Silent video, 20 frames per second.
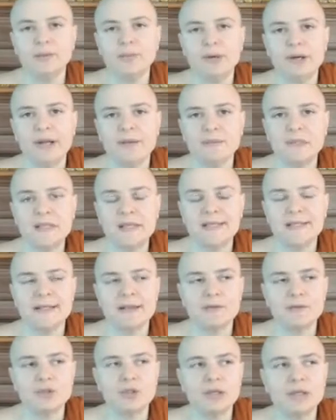Perhaps things
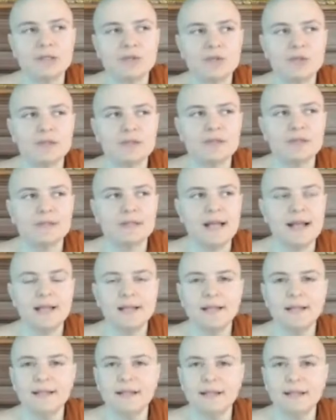have changed
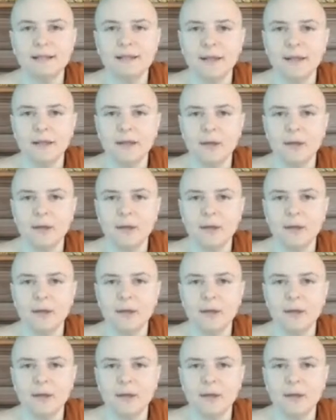slightly,